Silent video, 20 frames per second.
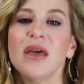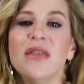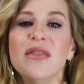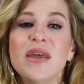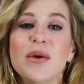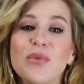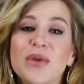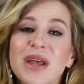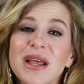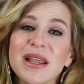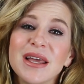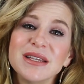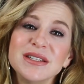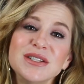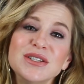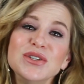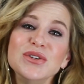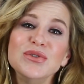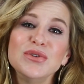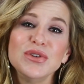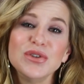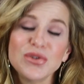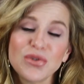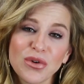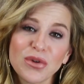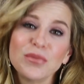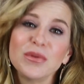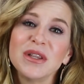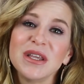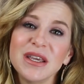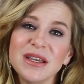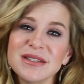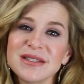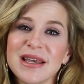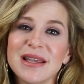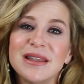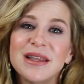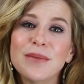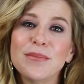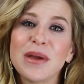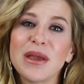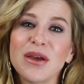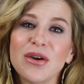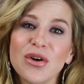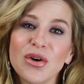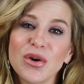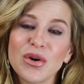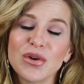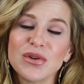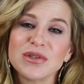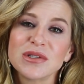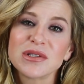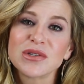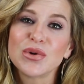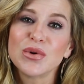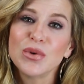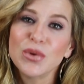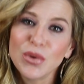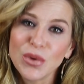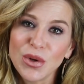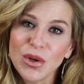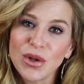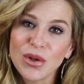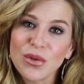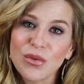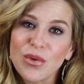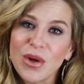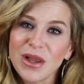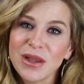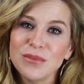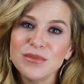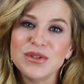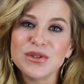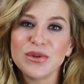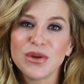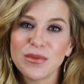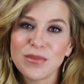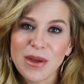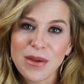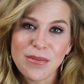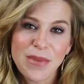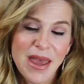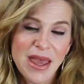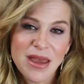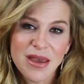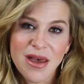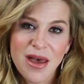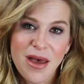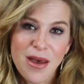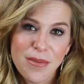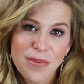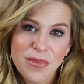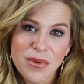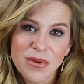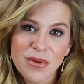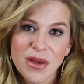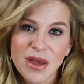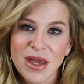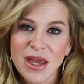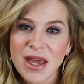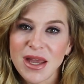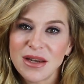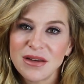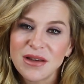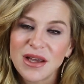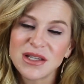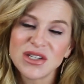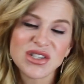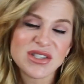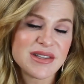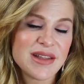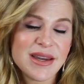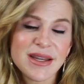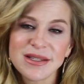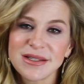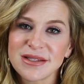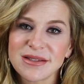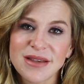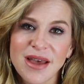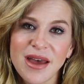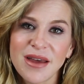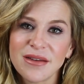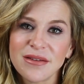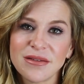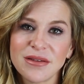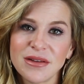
Then what I like to do normally is I let my curls cool while I'm doing my makeup and I just let it set,